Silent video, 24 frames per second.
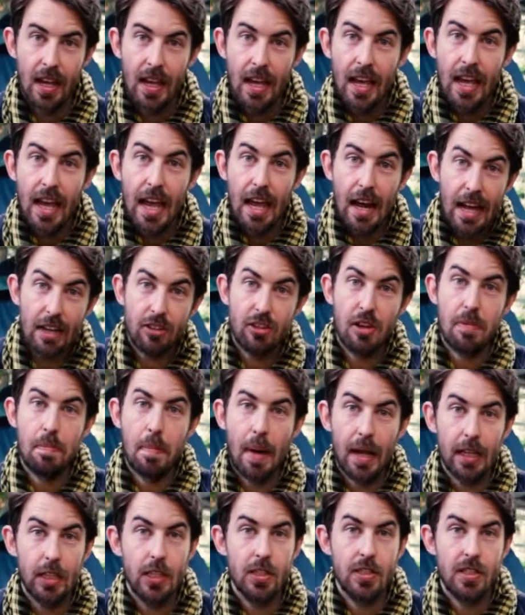it actually
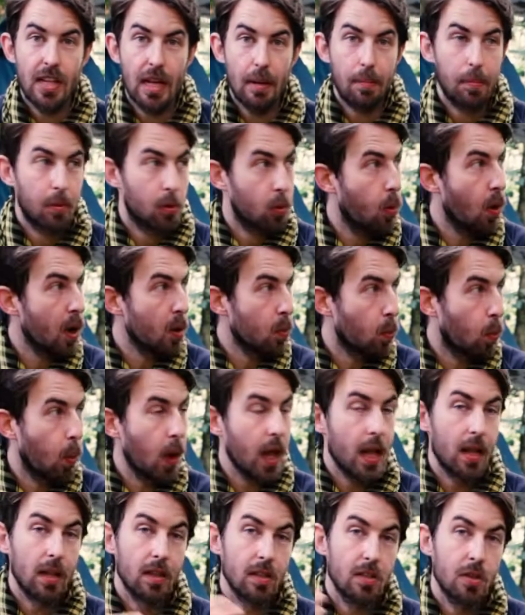matches up quite
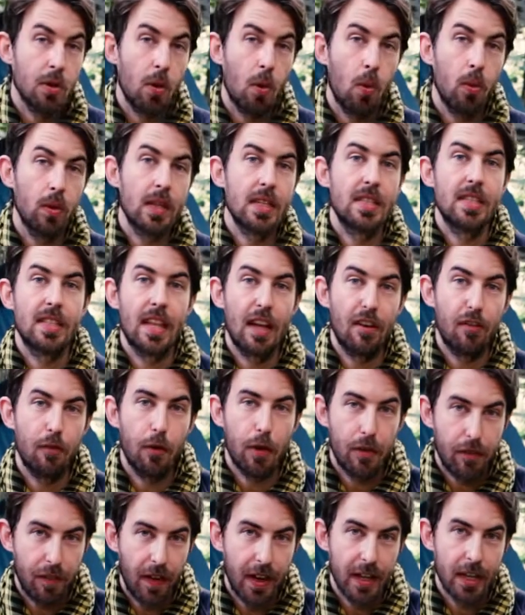well to all the stuff we
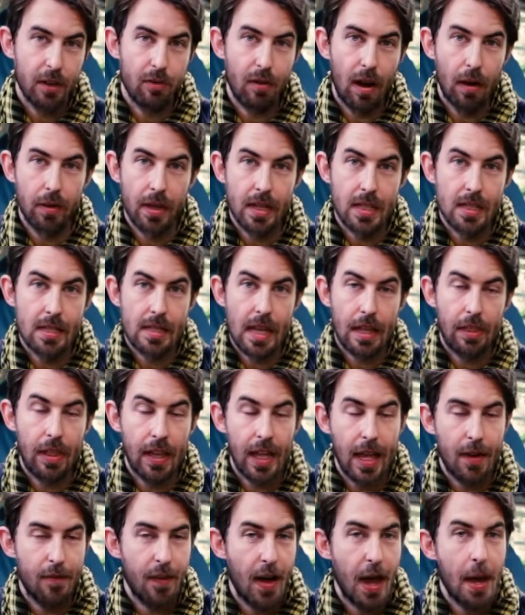find around us. I think
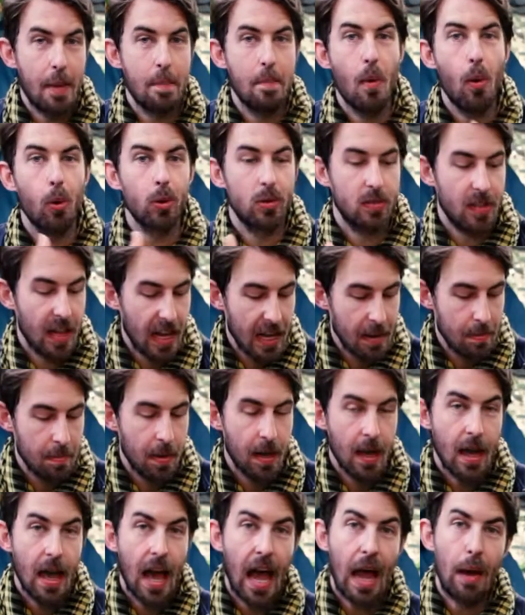if I had more time,
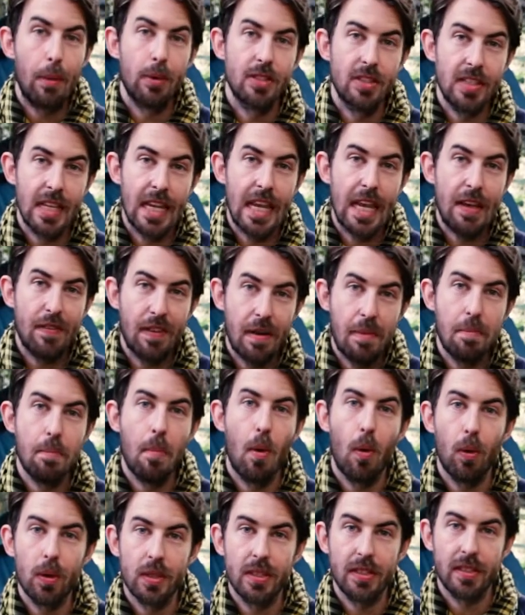I would see even
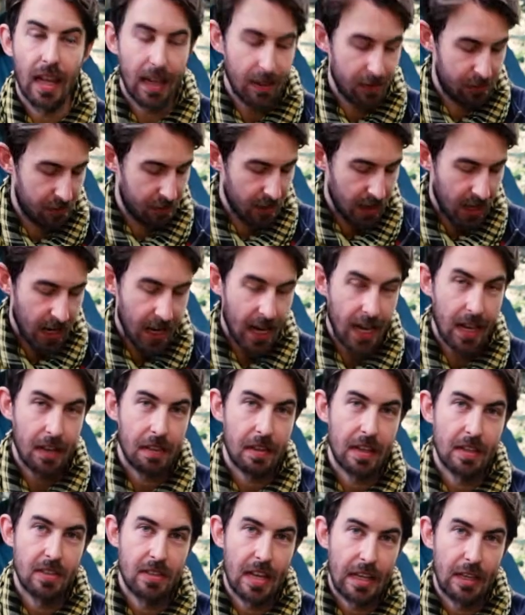more stuff
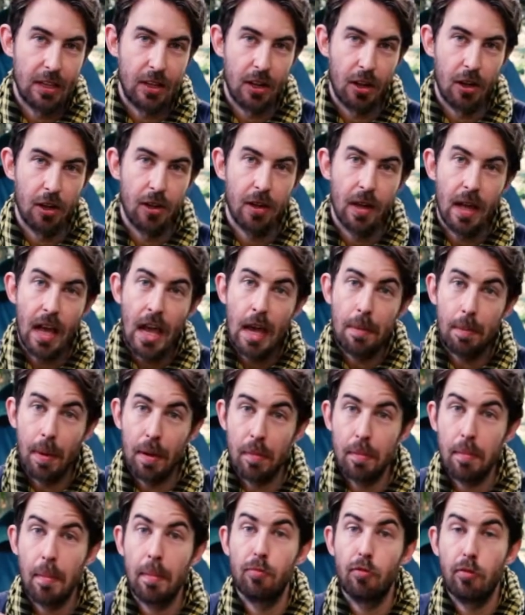that's in here. But
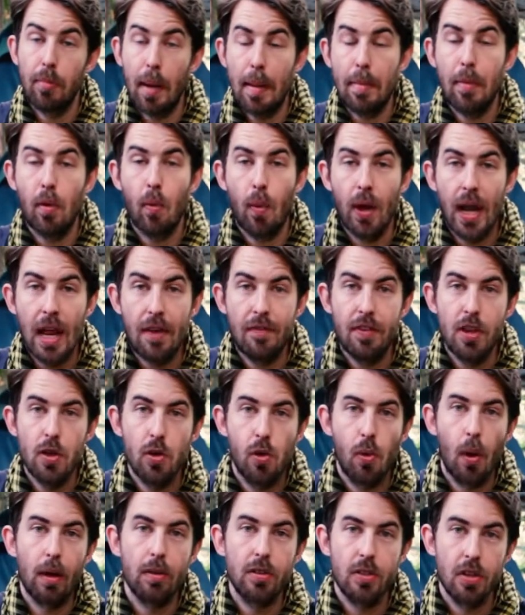remember, whenever you
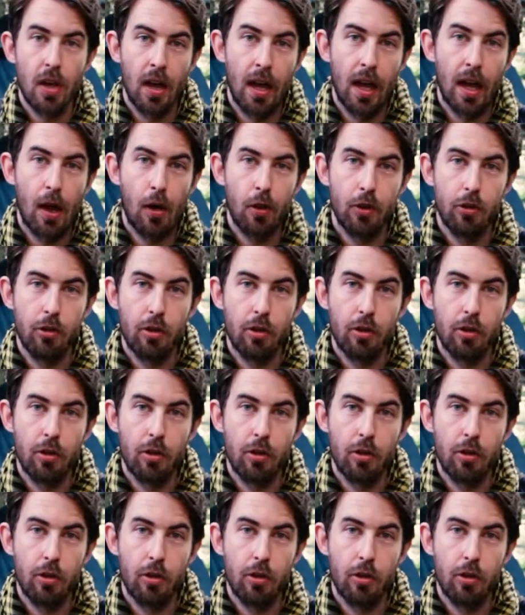go out on your